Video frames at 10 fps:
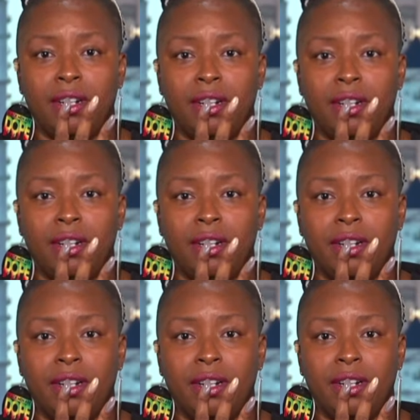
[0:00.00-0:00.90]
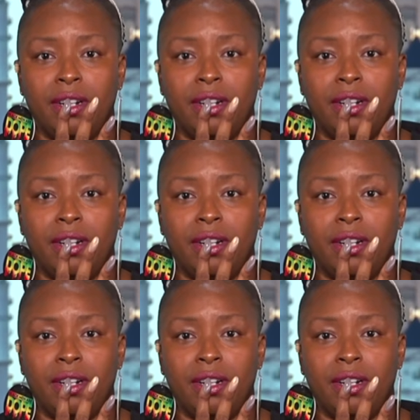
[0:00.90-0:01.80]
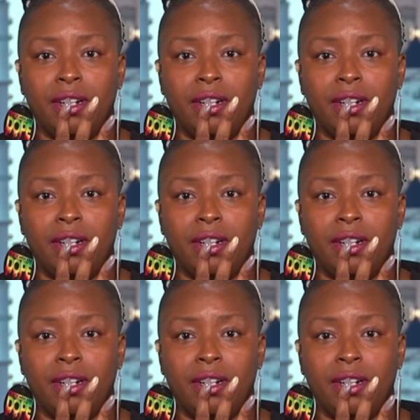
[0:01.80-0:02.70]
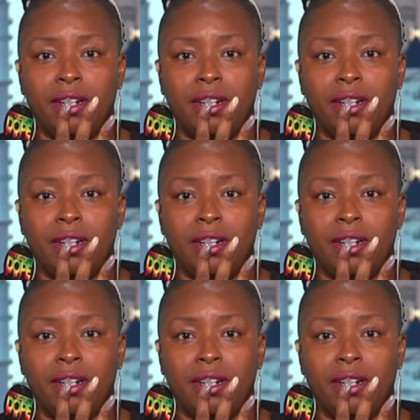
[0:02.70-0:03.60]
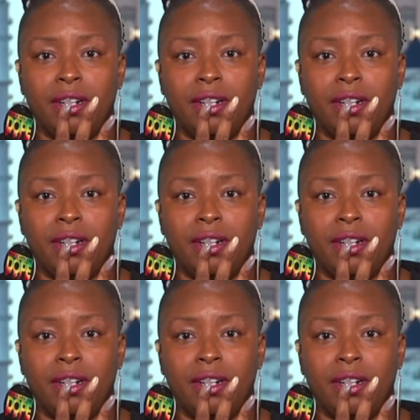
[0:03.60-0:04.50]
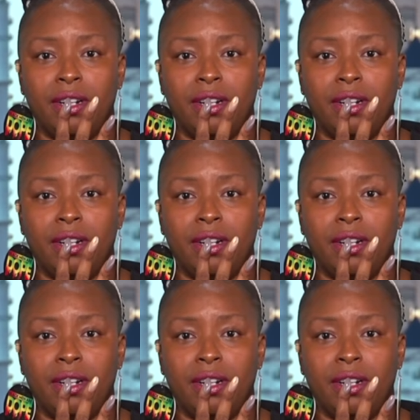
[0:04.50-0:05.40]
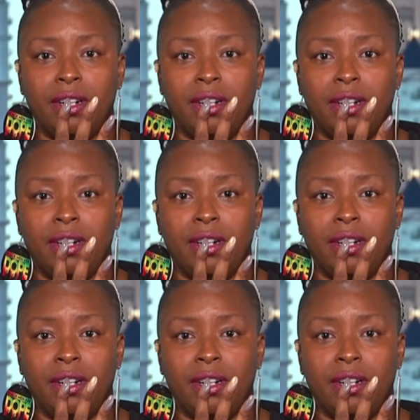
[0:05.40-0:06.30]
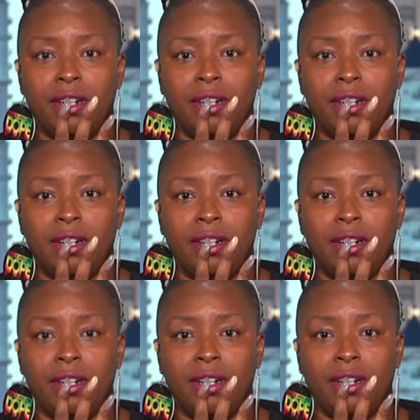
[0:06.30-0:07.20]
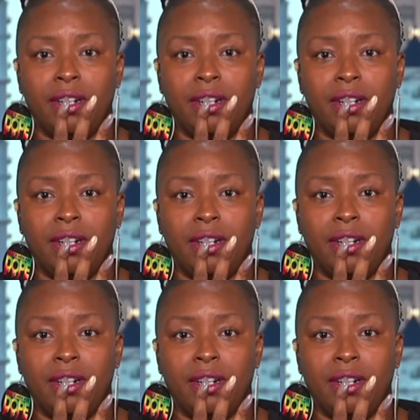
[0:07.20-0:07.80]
No words are spoken by the person on screen.